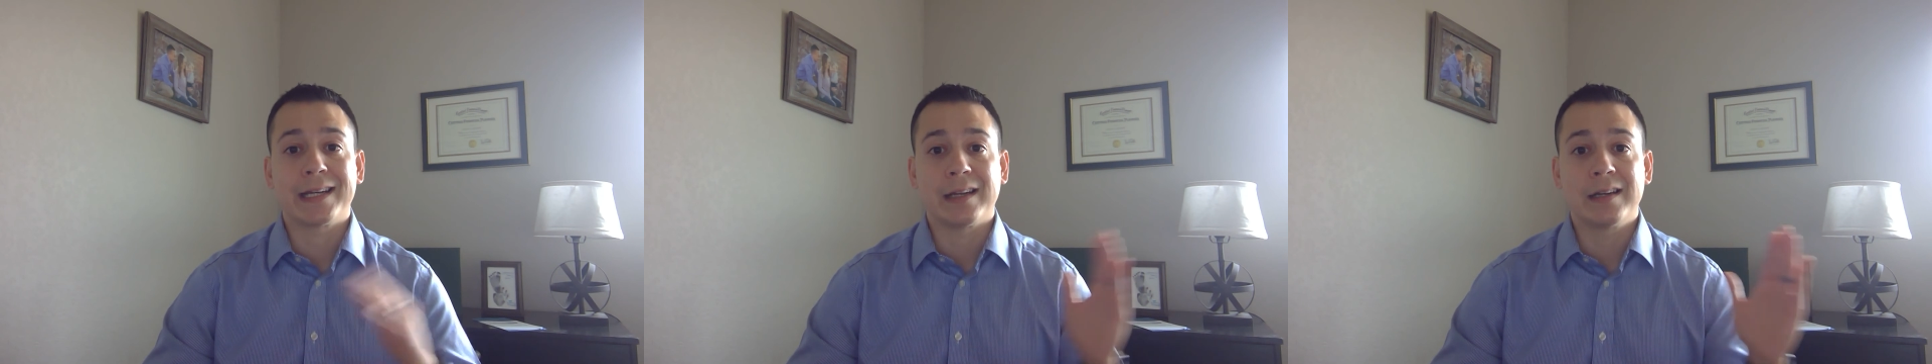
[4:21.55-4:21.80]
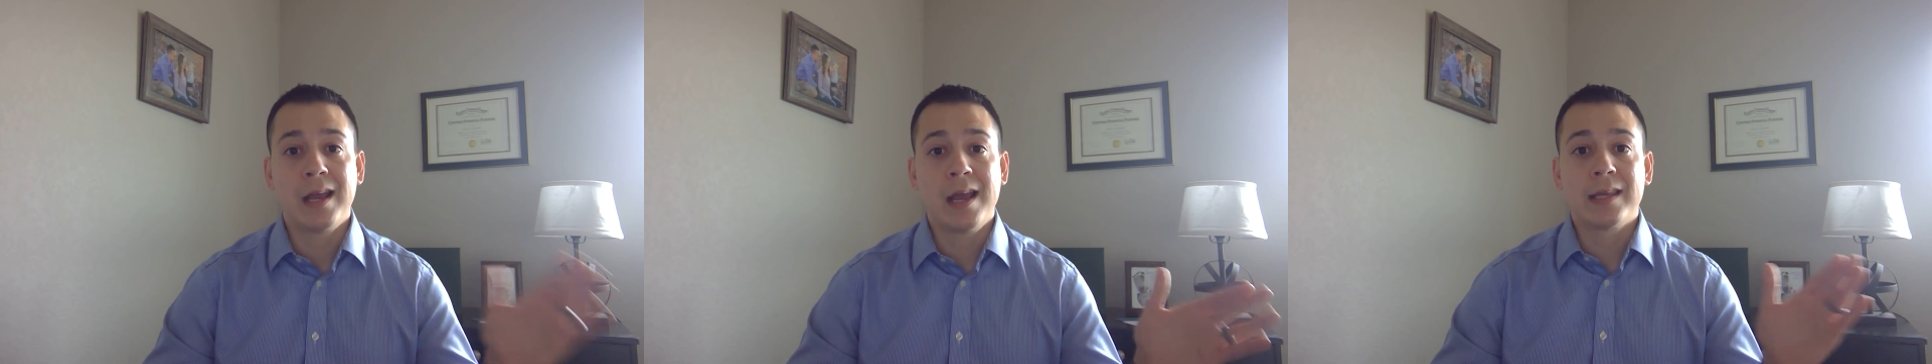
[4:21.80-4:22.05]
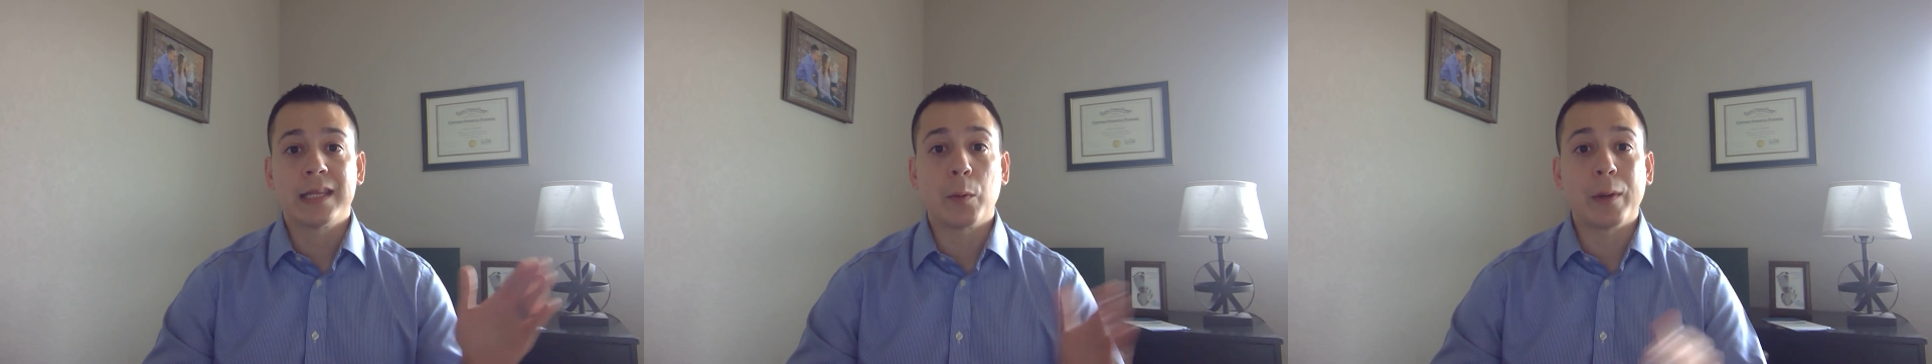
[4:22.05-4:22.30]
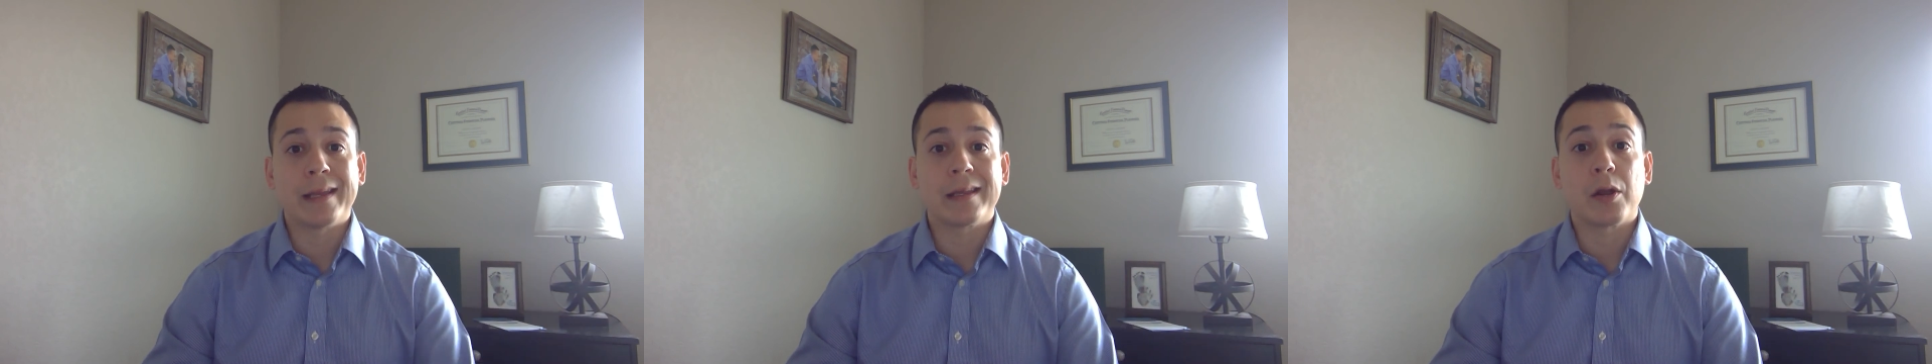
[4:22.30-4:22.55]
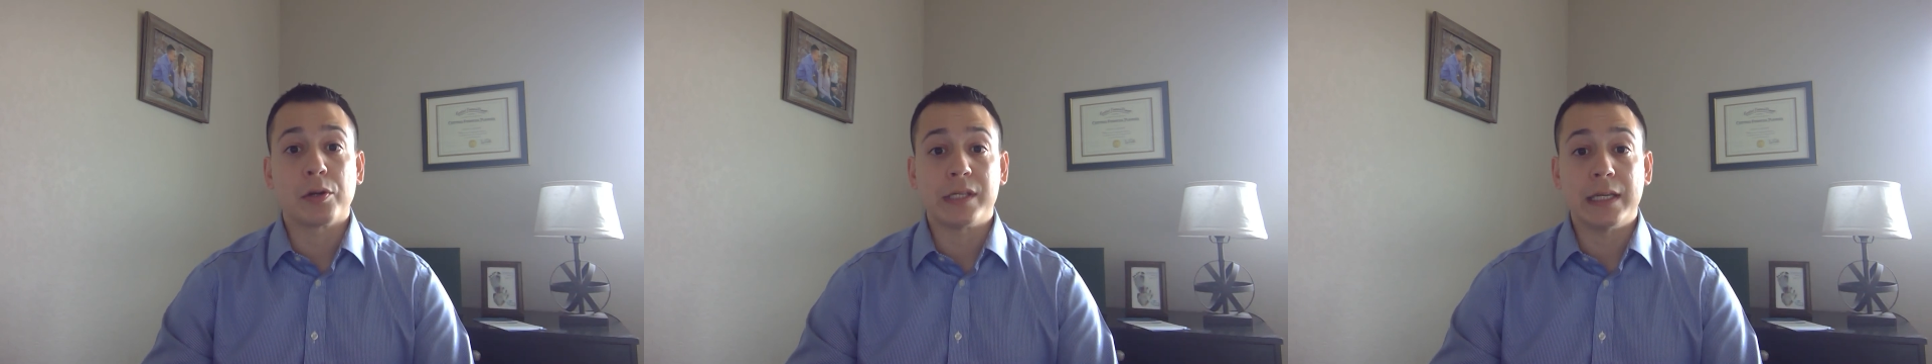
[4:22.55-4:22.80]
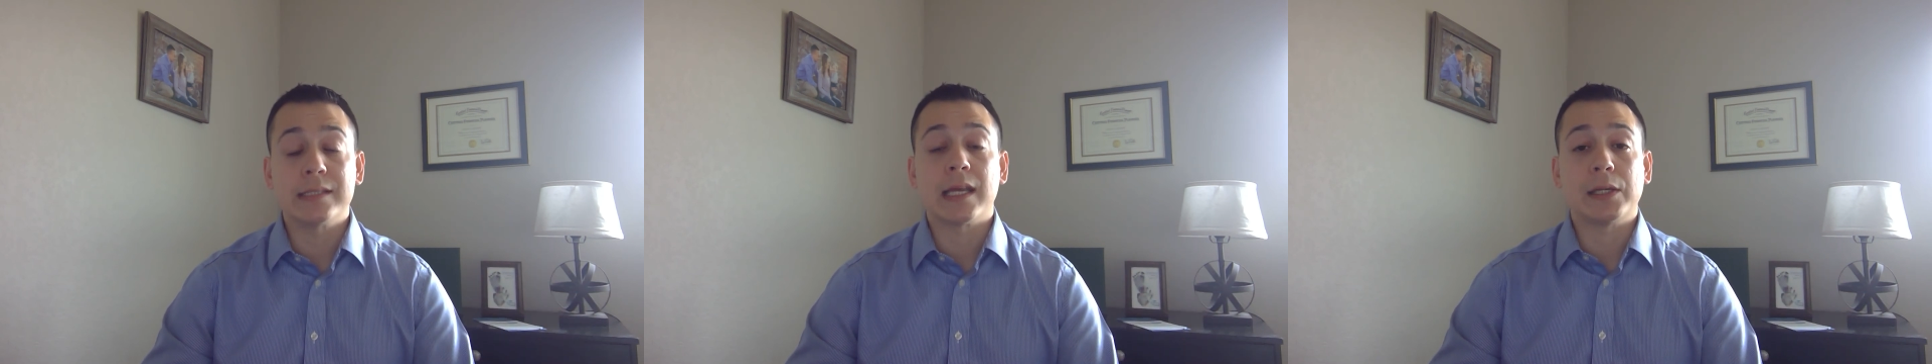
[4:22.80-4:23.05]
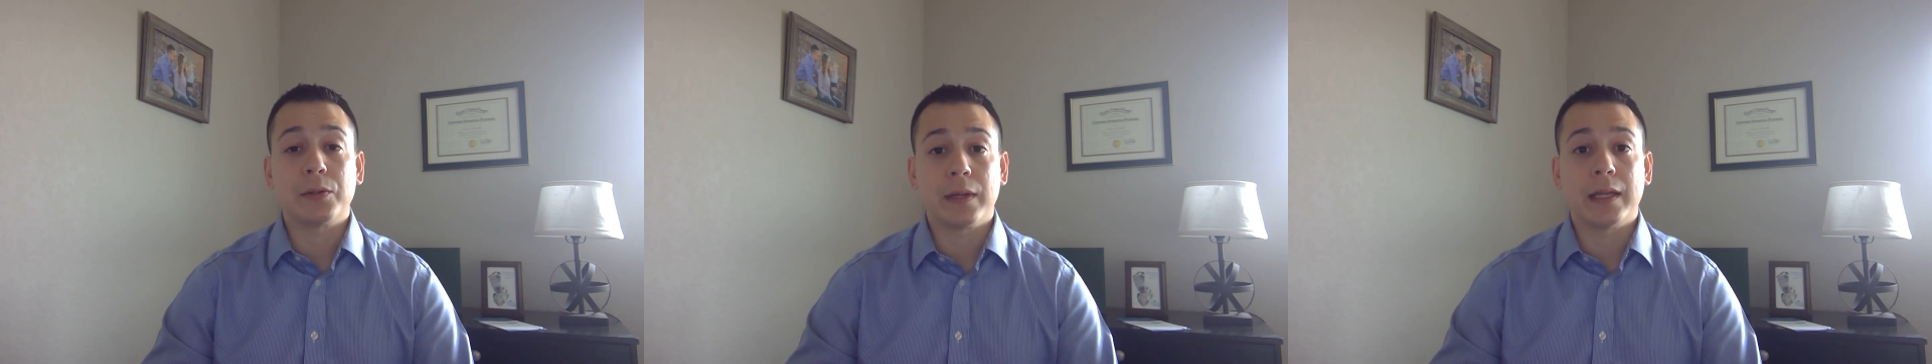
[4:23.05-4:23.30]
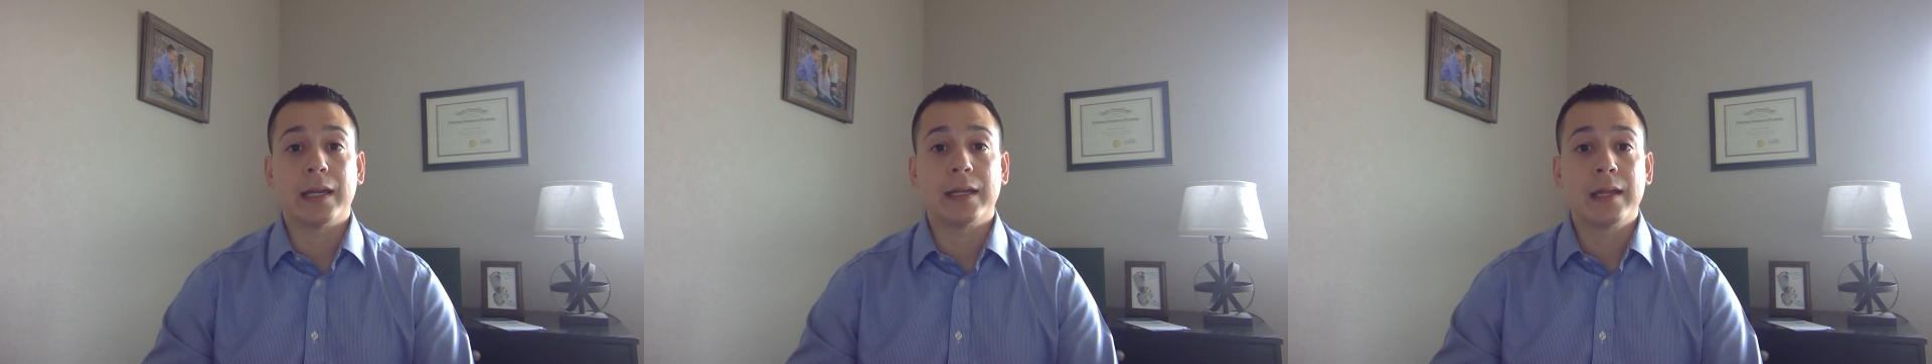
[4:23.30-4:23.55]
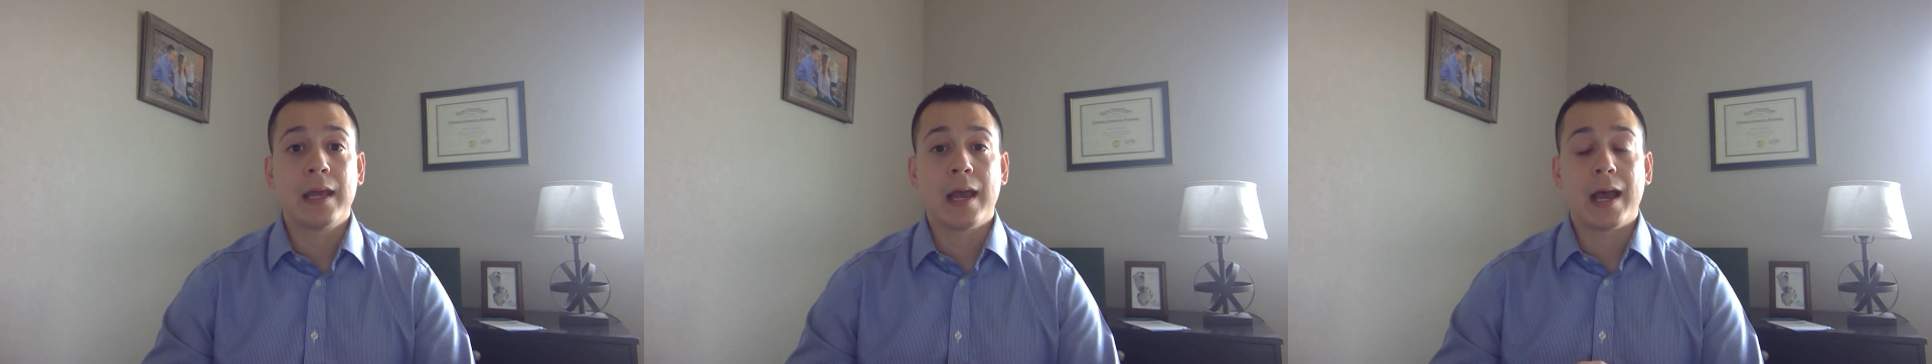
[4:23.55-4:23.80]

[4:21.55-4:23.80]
and that way it guarantees that you get it